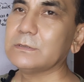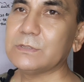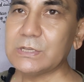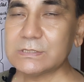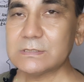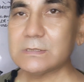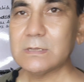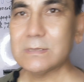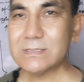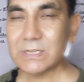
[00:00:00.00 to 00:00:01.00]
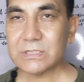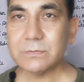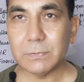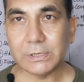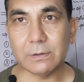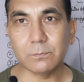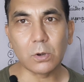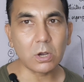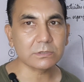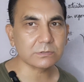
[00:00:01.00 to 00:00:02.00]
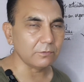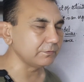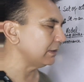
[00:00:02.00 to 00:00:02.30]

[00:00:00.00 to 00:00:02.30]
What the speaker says: these six building blocks of